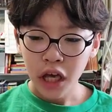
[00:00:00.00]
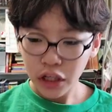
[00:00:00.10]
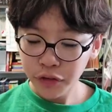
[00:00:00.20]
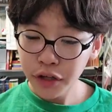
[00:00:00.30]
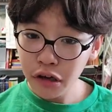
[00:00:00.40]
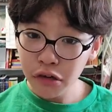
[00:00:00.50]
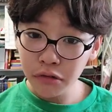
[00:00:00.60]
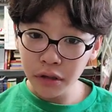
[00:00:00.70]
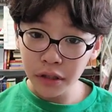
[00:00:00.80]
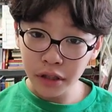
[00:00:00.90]
As we know,
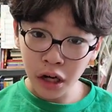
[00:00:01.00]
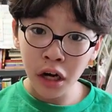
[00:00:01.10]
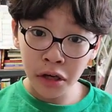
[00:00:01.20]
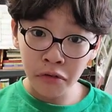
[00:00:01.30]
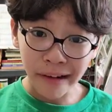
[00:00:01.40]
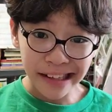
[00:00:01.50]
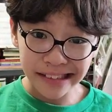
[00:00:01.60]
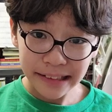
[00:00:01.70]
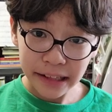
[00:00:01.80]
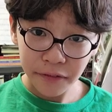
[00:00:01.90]
there are
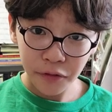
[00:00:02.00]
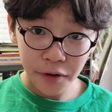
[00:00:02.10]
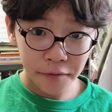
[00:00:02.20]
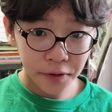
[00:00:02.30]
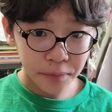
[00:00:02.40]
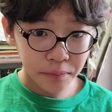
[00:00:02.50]
ways to live forever.